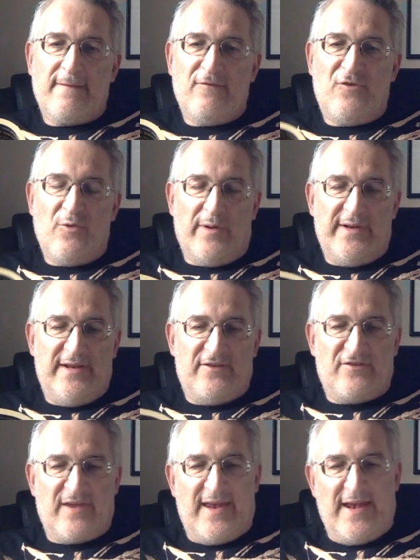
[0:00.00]
do I need
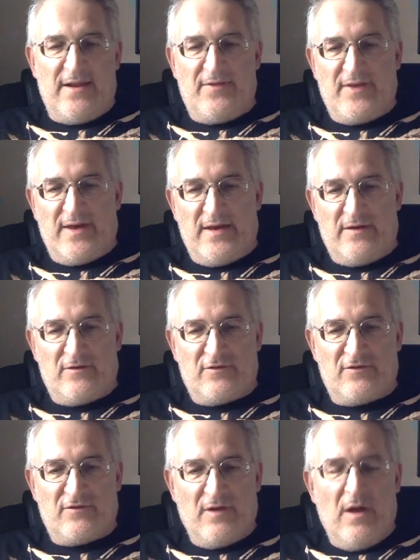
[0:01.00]
to say anything
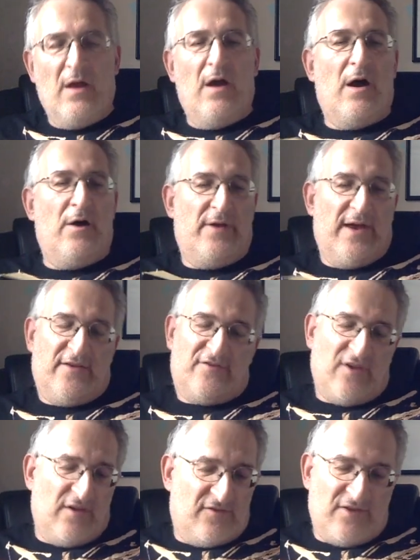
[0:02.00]
else? Oh yes,
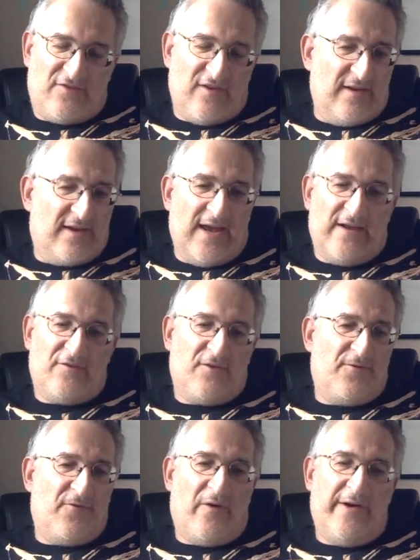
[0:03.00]
So just again as
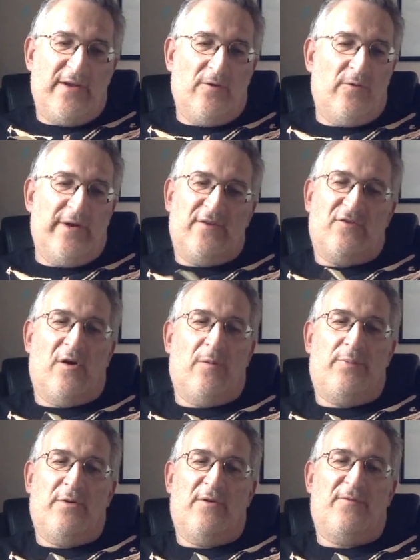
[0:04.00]
a final
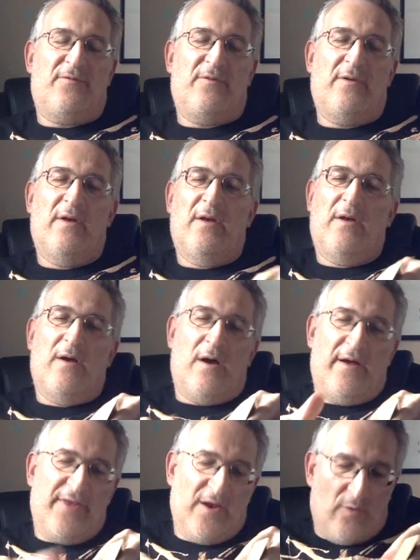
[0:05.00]
example of,
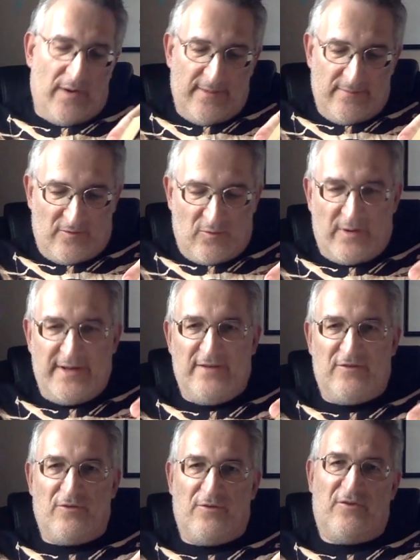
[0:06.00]
I think quite
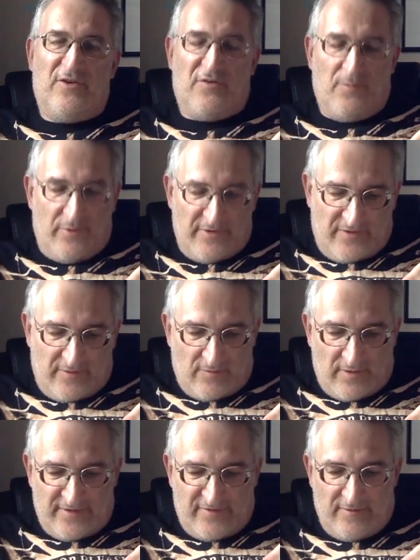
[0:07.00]
quite sort of disappointing
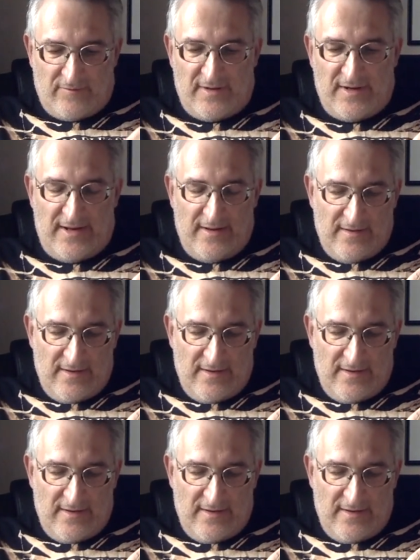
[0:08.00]
writing really.